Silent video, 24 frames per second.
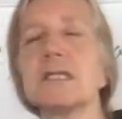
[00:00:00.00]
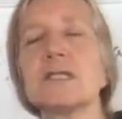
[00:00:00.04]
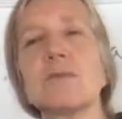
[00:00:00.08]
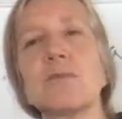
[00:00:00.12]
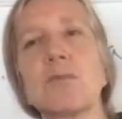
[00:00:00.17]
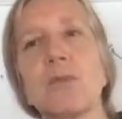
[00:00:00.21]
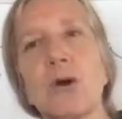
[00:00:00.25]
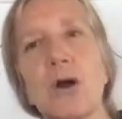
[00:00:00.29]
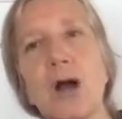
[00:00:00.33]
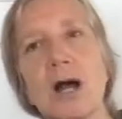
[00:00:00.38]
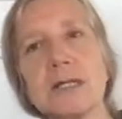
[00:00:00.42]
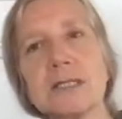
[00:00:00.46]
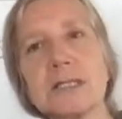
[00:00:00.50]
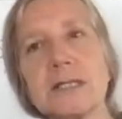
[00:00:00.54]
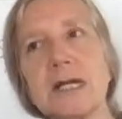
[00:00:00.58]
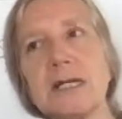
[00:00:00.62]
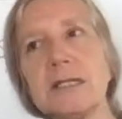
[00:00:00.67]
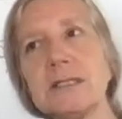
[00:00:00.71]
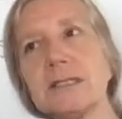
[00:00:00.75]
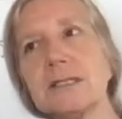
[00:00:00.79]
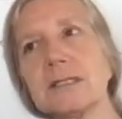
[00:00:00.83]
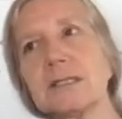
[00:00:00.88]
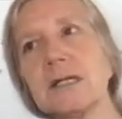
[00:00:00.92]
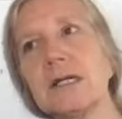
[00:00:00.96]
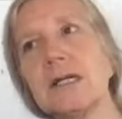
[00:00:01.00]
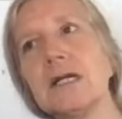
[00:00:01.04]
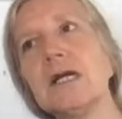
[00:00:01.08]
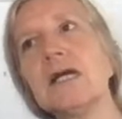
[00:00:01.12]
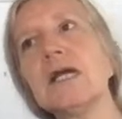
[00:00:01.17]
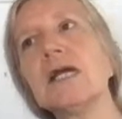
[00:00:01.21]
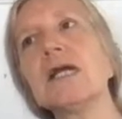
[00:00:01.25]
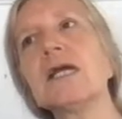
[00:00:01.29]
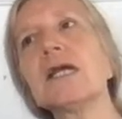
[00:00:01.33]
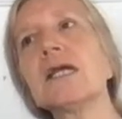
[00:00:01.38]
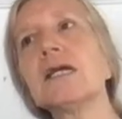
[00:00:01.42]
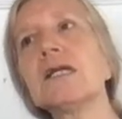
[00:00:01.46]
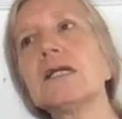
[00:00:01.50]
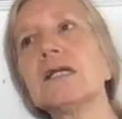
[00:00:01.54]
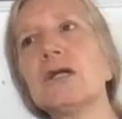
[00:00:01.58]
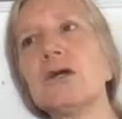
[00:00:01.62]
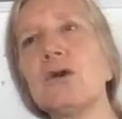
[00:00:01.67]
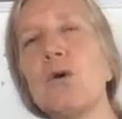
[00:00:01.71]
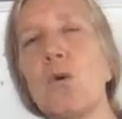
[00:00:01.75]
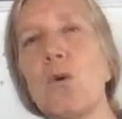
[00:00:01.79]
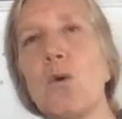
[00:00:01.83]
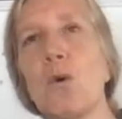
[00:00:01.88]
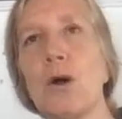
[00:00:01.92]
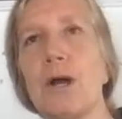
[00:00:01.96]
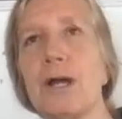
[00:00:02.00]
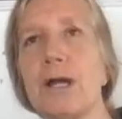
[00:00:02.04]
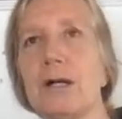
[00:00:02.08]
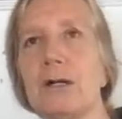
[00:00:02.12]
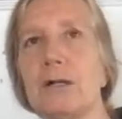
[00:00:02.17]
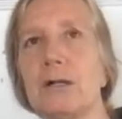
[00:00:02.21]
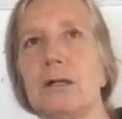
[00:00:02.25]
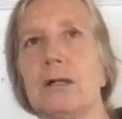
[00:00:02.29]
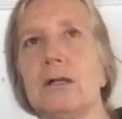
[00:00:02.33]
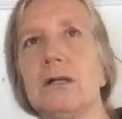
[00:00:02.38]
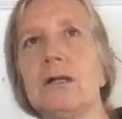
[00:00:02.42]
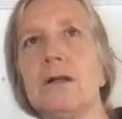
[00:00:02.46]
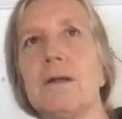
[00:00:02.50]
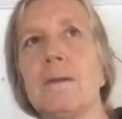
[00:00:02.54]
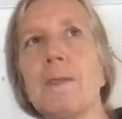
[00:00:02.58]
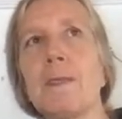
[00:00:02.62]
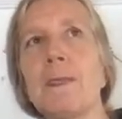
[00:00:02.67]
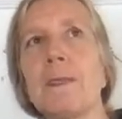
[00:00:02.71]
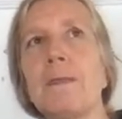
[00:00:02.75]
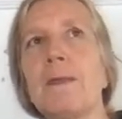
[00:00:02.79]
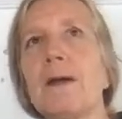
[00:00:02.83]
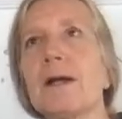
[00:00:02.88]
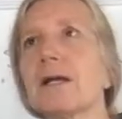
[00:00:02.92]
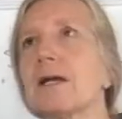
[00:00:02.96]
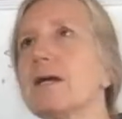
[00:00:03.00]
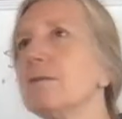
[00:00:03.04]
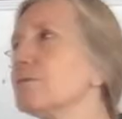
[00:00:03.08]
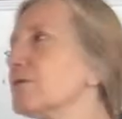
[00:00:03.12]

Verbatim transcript: this process in an oil that